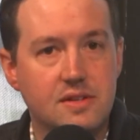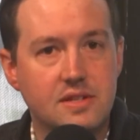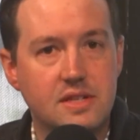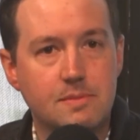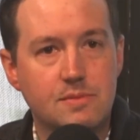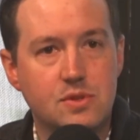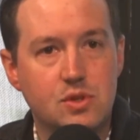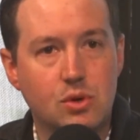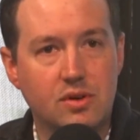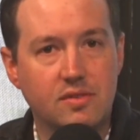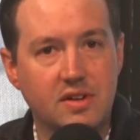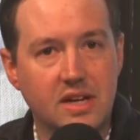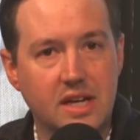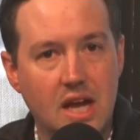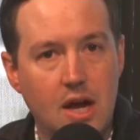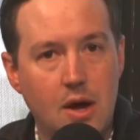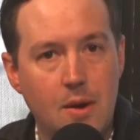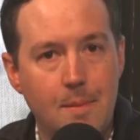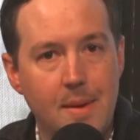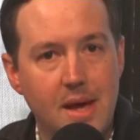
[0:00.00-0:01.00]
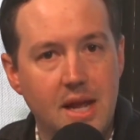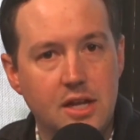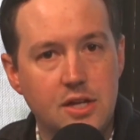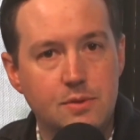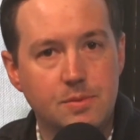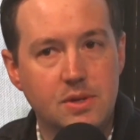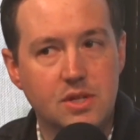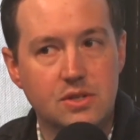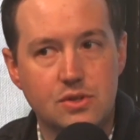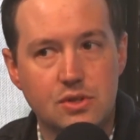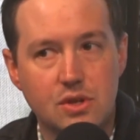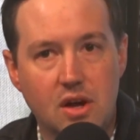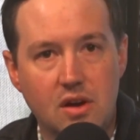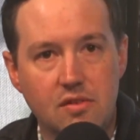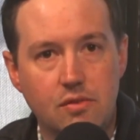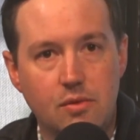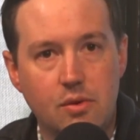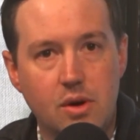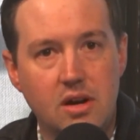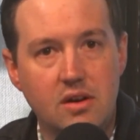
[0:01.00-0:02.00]
some sort of account management
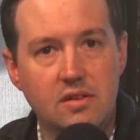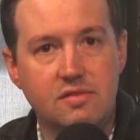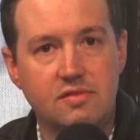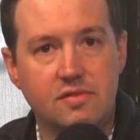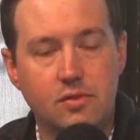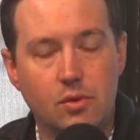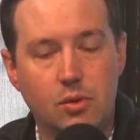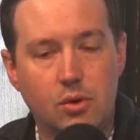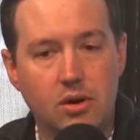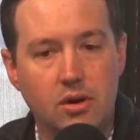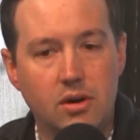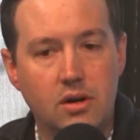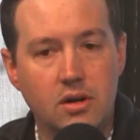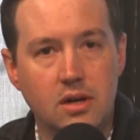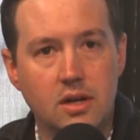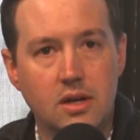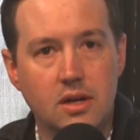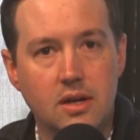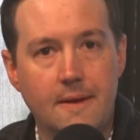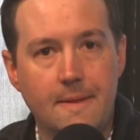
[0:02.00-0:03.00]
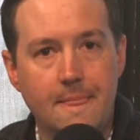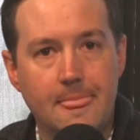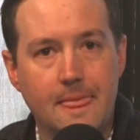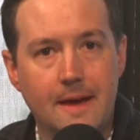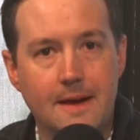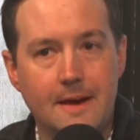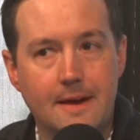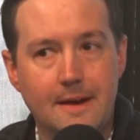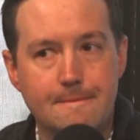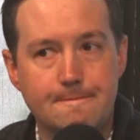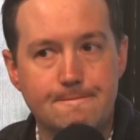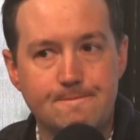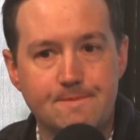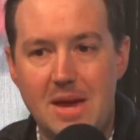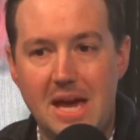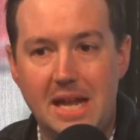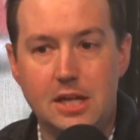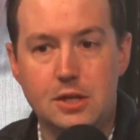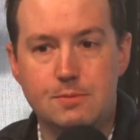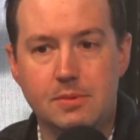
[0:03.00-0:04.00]
software for the
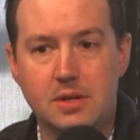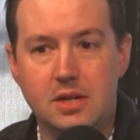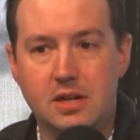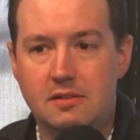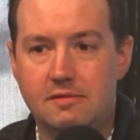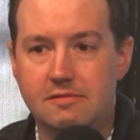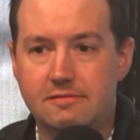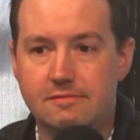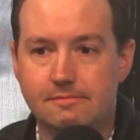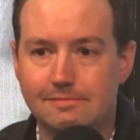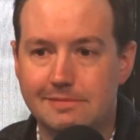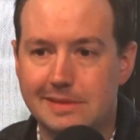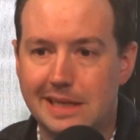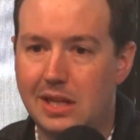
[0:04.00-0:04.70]
management of,